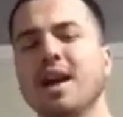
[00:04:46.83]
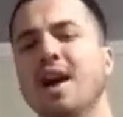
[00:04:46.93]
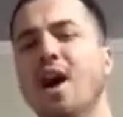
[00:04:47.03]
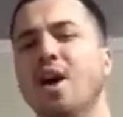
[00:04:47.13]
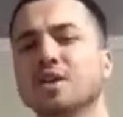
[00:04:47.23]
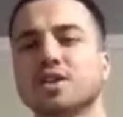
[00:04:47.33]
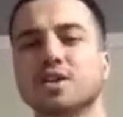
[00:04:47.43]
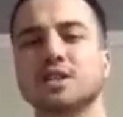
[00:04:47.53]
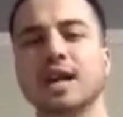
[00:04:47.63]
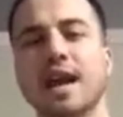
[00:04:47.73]
Also,
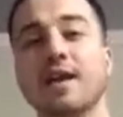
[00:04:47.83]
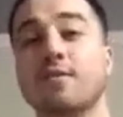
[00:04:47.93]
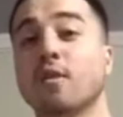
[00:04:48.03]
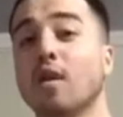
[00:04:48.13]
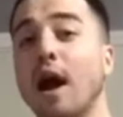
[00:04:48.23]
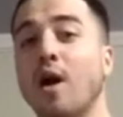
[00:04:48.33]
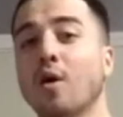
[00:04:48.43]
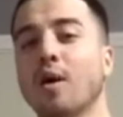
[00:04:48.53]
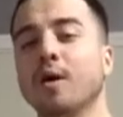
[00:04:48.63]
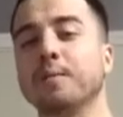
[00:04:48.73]
say for
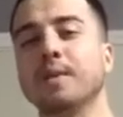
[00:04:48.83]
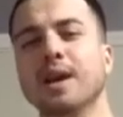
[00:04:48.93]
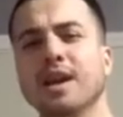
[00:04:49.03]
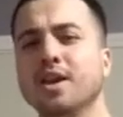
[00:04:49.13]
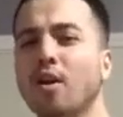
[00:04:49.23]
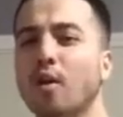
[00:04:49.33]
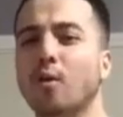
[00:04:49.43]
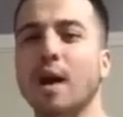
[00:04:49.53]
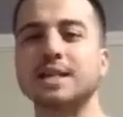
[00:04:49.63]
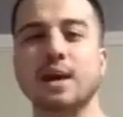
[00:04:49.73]
our, the
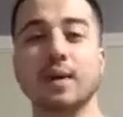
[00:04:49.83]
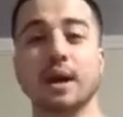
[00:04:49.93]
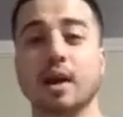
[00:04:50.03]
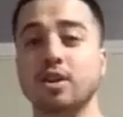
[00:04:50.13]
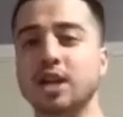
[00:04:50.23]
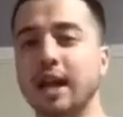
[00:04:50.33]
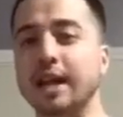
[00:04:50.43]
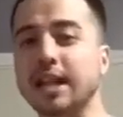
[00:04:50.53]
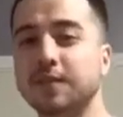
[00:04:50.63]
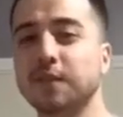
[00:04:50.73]
rice that we eat, our
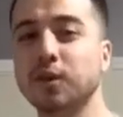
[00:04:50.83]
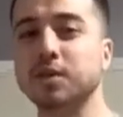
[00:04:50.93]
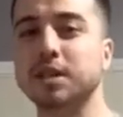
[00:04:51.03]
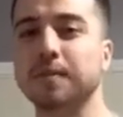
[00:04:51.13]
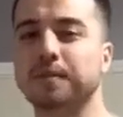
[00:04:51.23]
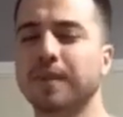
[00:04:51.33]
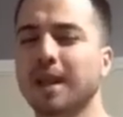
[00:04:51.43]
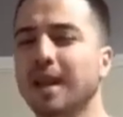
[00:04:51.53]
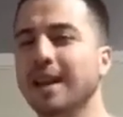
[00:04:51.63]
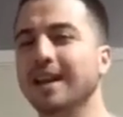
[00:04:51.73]
Chinese foods,
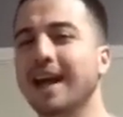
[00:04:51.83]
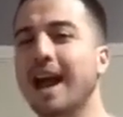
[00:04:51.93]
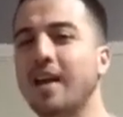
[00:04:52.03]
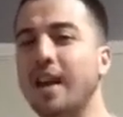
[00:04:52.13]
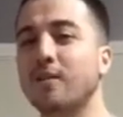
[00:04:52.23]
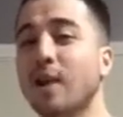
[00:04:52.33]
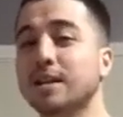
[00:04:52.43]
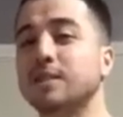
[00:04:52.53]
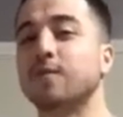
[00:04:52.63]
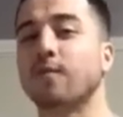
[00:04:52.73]
yeah, that
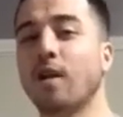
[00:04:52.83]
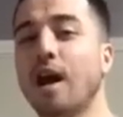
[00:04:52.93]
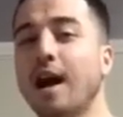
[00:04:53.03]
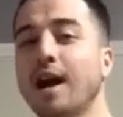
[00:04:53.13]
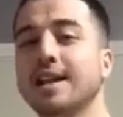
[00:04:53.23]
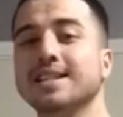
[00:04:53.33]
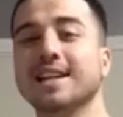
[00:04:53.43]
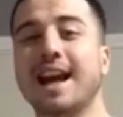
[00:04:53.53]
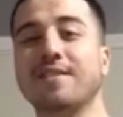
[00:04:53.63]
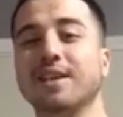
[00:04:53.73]
rice is fried. It's
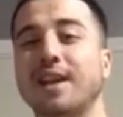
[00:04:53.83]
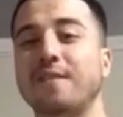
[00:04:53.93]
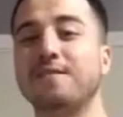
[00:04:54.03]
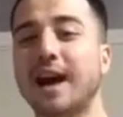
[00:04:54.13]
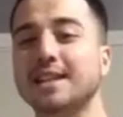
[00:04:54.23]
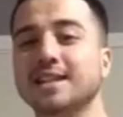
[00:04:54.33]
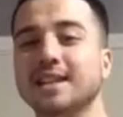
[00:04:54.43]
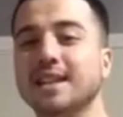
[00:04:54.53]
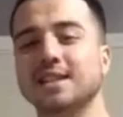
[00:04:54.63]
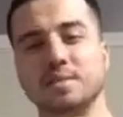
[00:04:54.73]
going to have a lot of fats in
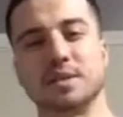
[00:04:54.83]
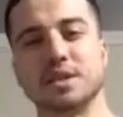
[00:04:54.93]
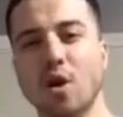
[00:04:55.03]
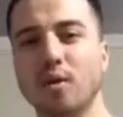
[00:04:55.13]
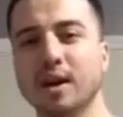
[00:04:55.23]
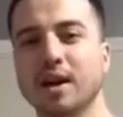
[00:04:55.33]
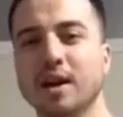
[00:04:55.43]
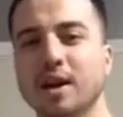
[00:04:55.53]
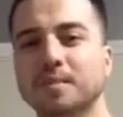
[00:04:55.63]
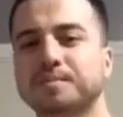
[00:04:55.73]
it, some
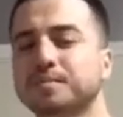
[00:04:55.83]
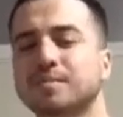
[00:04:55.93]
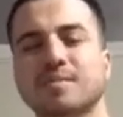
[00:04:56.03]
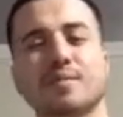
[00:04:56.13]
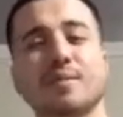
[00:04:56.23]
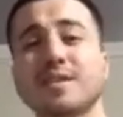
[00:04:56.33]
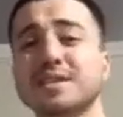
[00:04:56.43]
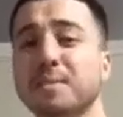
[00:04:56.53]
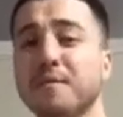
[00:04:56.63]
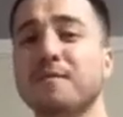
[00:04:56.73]
sodium.
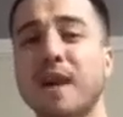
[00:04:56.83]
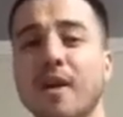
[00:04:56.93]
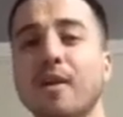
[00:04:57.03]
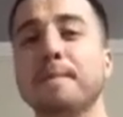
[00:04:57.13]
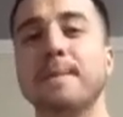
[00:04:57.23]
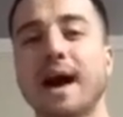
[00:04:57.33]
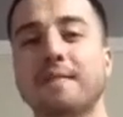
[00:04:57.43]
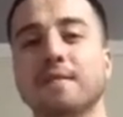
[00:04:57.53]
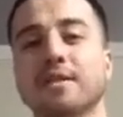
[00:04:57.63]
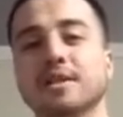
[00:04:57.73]
It's going to be very
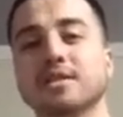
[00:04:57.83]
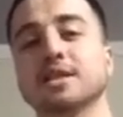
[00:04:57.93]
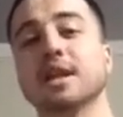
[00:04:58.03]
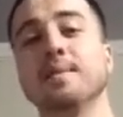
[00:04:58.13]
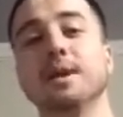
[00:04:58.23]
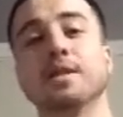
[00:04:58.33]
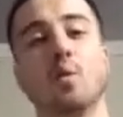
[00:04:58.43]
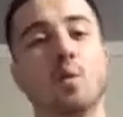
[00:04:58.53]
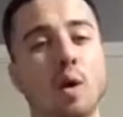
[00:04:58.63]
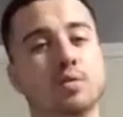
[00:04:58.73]
bad for us. It's going to be in the
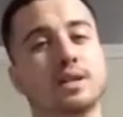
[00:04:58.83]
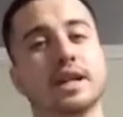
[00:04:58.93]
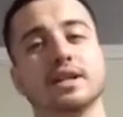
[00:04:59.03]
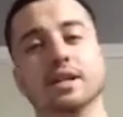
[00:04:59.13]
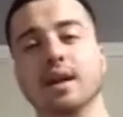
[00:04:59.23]
whoa section.